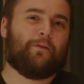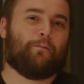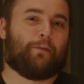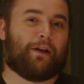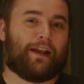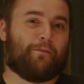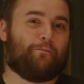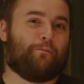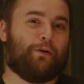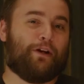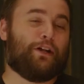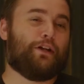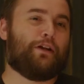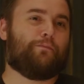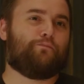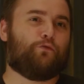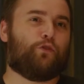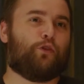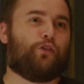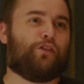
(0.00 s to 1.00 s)
but
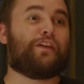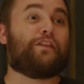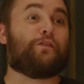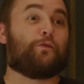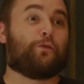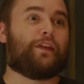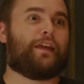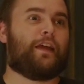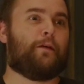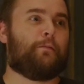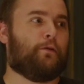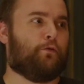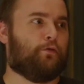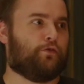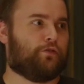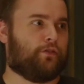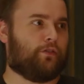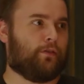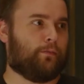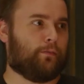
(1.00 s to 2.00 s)
the thing that really hit me
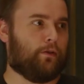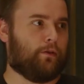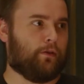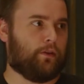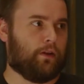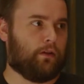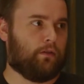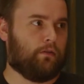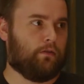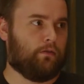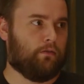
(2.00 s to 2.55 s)
was just him going like,